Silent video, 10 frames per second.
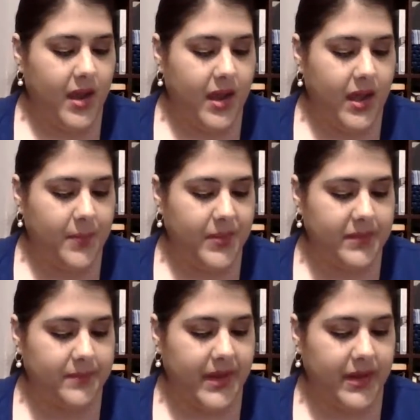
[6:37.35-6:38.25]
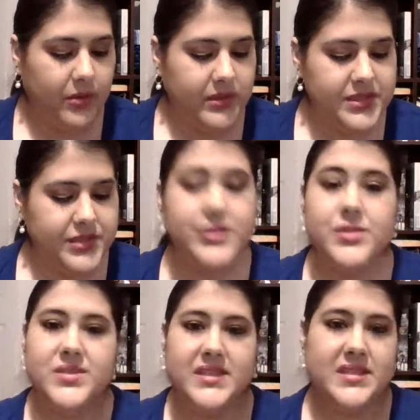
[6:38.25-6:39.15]
But my goal is to
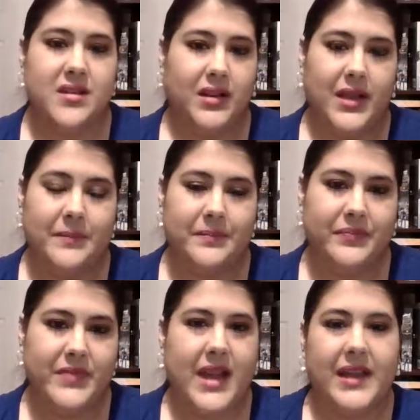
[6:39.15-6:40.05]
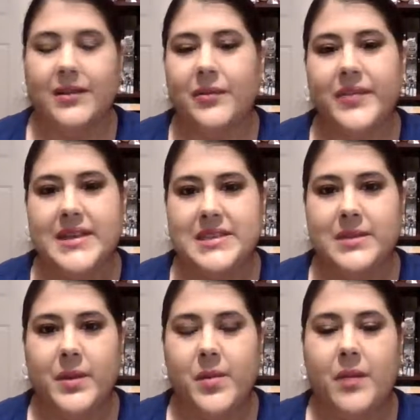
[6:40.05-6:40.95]
use this all up. I don't think it's
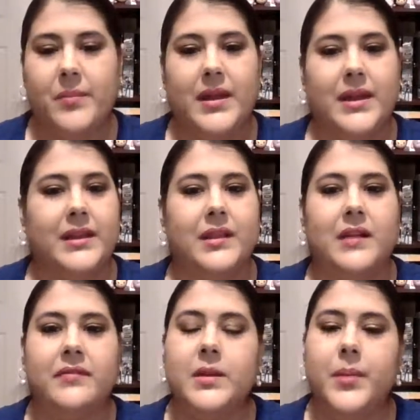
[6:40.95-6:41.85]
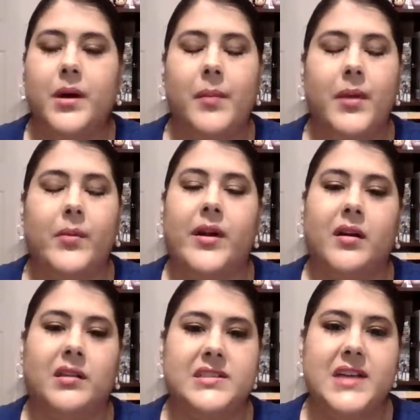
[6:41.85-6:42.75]
going to be a problem. I love lip balm. I
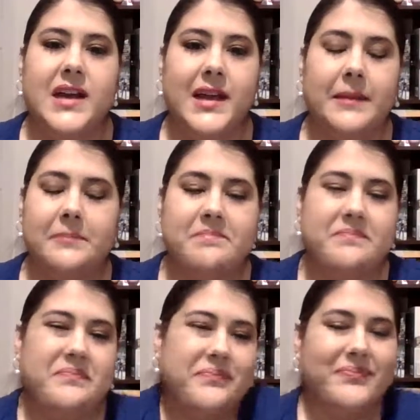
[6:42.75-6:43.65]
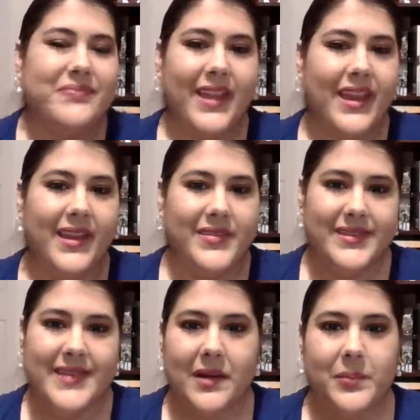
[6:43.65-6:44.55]
wear it all the time. I don't
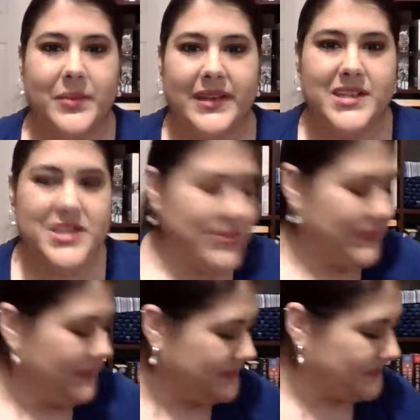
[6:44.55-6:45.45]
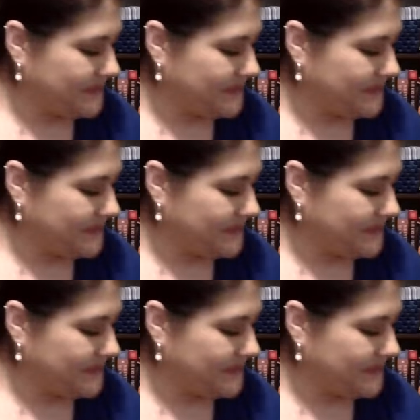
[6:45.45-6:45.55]
think that'll be an issue.